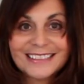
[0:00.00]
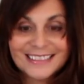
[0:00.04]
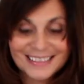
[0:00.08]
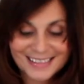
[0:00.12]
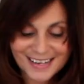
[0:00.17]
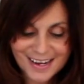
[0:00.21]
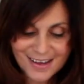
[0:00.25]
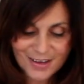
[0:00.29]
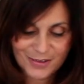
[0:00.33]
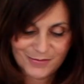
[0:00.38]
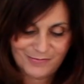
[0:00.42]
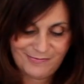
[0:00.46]
it
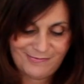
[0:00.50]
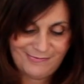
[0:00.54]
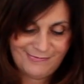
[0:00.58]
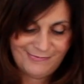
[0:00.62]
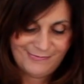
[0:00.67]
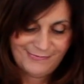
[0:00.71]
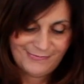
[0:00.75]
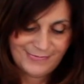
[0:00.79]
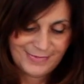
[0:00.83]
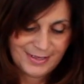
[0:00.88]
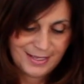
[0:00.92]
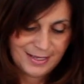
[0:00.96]
down.
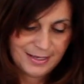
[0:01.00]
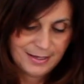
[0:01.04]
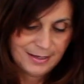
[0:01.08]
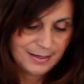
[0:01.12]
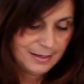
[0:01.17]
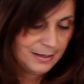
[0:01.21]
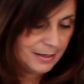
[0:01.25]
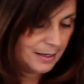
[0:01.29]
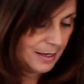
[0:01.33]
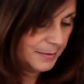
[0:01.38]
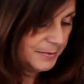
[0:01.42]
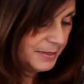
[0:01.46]

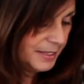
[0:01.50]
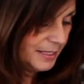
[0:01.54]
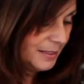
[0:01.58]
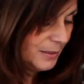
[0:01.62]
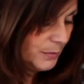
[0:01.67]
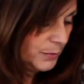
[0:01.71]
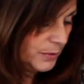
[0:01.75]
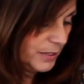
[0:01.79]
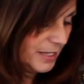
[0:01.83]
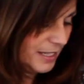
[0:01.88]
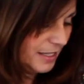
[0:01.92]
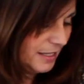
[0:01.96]
I think
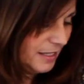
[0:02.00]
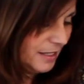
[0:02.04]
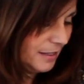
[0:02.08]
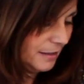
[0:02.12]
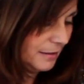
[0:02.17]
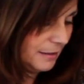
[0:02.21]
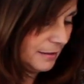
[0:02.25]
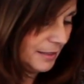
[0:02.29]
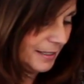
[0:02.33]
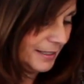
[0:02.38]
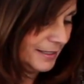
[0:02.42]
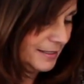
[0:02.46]
we're
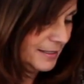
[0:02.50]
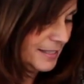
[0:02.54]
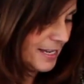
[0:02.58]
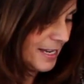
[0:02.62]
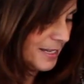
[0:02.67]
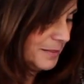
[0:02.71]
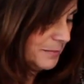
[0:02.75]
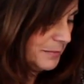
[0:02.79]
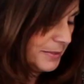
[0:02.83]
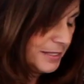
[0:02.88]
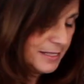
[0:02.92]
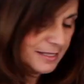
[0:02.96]
getting like
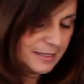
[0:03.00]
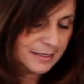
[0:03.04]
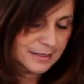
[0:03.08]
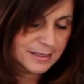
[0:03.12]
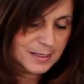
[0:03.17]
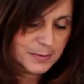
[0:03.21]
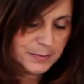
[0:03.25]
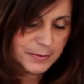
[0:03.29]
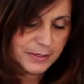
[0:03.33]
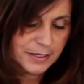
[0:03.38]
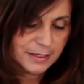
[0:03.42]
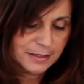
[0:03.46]
10
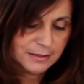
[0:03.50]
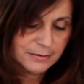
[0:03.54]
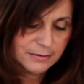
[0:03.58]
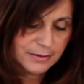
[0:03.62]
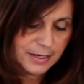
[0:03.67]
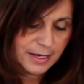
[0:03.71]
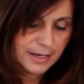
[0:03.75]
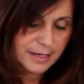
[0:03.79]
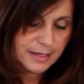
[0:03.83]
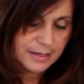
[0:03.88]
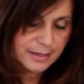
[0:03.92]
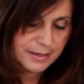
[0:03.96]
biscuits, but I don't
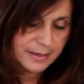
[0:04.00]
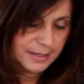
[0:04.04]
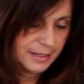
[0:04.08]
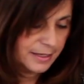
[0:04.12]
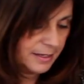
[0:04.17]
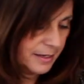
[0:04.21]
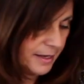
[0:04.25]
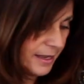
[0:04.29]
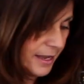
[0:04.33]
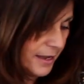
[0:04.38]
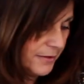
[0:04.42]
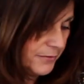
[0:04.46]
think
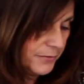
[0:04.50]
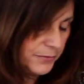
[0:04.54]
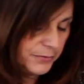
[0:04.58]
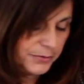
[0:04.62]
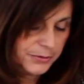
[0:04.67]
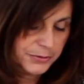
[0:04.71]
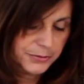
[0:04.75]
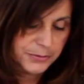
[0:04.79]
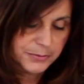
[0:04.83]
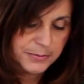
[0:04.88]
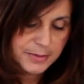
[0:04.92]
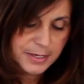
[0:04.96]
I have
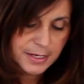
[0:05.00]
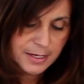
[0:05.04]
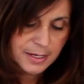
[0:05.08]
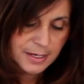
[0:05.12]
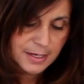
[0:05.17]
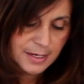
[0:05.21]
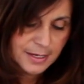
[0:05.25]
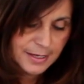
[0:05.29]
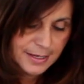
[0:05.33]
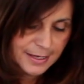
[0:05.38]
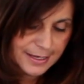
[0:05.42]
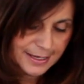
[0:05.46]
room.
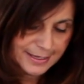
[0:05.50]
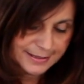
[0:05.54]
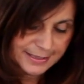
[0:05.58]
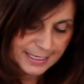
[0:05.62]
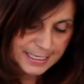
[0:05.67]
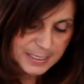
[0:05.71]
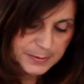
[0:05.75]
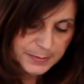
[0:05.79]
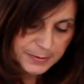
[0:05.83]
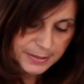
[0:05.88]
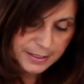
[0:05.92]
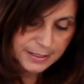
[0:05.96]
And
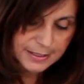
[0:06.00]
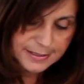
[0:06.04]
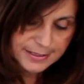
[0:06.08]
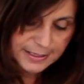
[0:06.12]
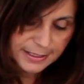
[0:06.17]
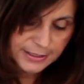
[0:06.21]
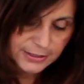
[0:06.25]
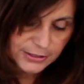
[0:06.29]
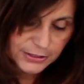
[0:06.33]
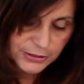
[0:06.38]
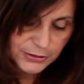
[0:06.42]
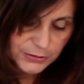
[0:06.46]
that's because I
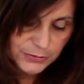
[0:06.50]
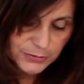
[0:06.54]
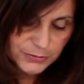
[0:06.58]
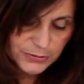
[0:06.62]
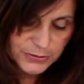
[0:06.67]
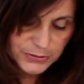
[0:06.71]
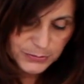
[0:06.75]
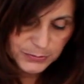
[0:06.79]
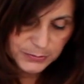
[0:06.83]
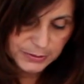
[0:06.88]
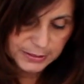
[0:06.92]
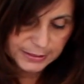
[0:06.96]

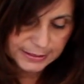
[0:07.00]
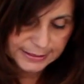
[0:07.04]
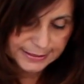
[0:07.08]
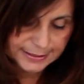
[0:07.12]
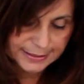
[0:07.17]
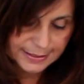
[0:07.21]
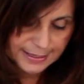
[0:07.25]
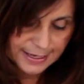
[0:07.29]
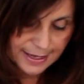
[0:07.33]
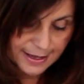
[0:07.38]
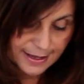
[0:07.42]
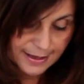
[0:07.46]

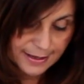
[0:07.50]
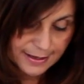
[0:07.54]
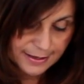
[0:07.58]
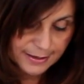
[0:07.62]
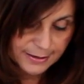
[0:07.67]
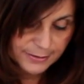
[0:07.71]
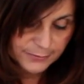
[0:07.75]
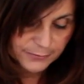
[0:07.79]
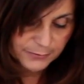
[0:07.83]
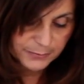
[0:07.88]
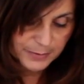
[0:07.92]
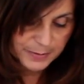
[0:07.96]
usually
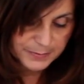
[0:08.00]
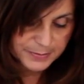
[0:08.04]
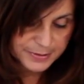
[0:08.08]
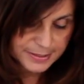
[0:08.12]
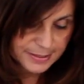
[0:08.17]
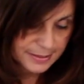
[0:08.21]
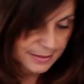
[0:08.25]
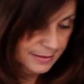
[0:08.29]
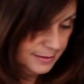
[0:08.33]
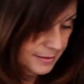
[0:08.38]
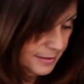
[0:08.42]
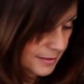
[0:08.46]
have my
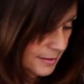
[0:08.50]
biscuits